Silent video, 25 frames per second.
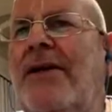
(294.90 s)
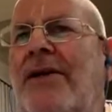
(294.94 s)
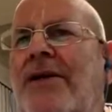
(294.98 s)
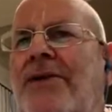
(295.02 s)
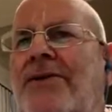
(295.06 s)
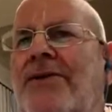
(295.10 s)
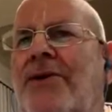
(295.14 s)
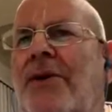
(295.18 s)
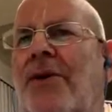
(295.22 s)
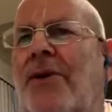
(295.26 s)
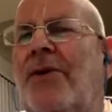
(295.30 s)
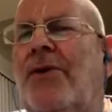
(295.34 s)

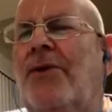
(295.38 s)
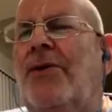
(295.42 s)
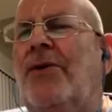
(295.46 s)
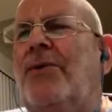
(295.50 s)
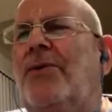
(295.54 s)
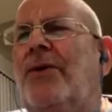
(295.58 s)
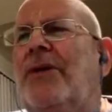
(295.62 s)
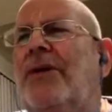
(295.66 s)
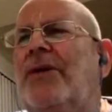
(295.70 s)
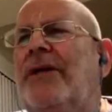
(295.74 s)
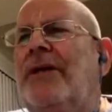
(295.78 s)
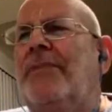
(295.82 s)

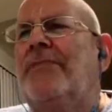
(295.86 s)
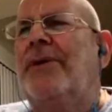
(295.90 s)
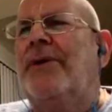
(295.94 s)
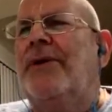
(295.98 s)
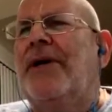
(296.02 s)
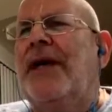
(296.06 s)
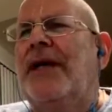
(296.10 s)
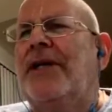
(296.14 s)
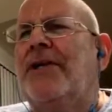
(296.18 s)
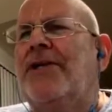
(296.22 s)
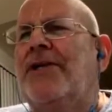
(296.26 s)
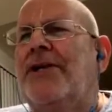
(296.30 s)
So
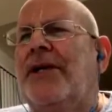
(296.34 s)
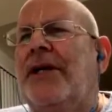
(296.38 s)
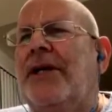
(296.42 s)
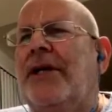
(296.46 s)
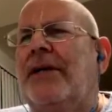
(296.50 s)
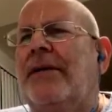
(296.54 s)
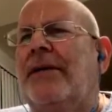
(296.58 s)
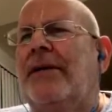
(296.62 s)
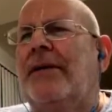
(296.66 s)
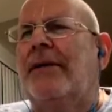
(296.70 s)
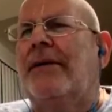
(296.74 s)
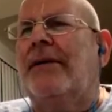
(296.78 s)

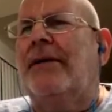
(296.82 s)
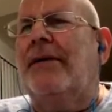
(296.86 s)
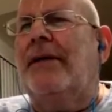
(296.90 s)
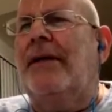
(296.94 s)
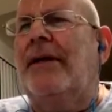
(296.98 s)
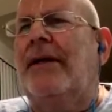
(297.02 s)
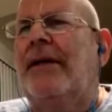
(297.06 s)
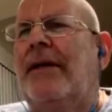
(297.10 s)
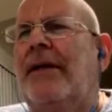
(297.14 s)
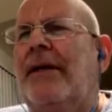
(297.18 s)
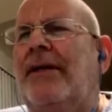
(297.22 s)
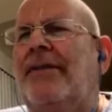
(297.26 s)
liberation
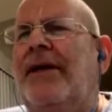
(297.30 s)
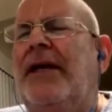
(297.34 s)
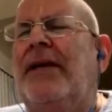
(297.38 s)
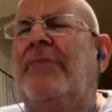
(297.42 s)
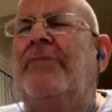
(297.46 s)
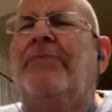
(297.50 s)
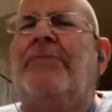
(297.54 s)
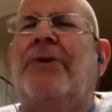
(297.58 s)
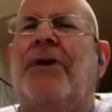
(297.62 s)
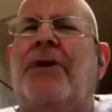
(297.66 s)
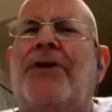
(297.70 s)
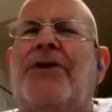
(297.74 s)
the
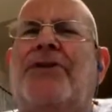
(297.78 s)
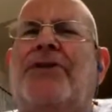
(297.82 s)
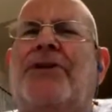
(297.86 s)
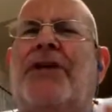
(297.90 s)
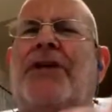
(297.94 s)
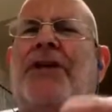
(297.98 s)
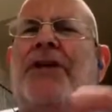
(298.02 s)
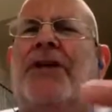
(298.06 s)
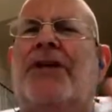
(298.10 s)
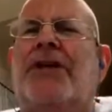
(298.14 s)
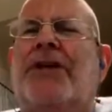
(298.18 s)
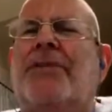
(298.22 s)

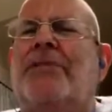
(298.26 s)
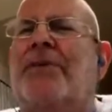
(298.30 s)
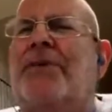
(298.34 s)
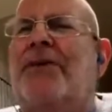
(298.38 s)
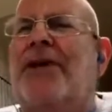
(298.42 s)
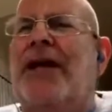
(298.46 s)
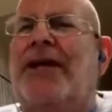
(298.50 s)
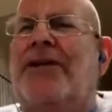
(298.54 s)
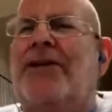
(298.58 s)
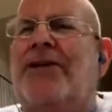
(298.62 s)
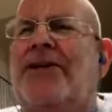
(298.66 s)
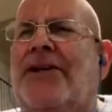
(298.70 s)
impersonal
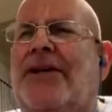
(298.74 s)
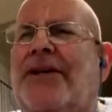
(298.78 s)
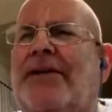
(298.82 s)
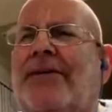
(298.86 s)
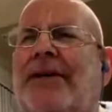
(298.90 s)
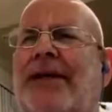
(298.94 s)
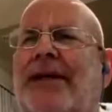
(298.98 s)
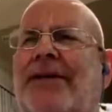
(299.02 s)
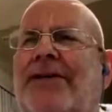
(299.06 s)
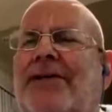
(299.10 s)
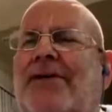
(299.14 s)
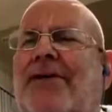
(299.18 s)
liberation
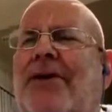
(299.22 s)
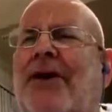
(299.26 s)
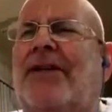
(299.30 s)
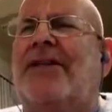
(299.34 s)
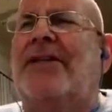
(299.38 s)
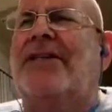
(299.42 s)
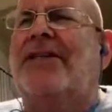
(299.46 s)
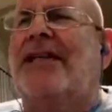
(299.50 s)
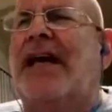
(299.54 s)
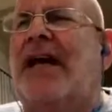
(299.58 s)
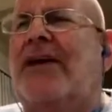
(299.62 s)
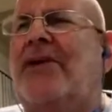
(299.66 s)
is called
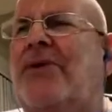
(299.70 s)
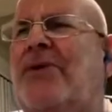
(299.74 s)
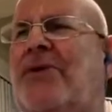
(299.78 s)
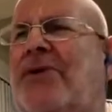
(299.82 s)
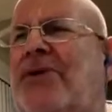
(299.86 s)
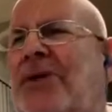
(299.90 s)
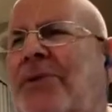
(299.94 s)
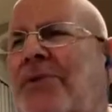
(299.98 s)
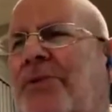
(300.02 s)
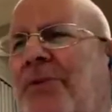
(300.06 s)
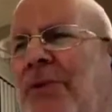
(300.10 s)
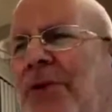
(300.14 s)

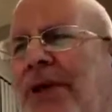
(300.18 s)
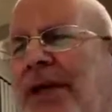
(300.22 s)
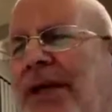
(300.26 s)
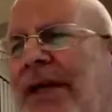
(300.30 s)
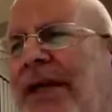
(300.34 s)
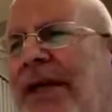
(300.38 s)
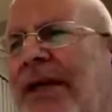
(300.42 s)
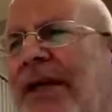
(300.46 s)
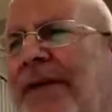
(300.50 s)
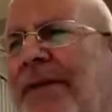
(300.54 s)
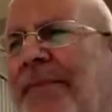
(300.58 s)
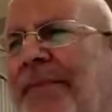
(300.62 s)
Sayuja
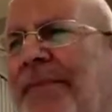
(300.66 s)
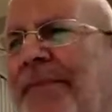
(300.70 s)
Mukti.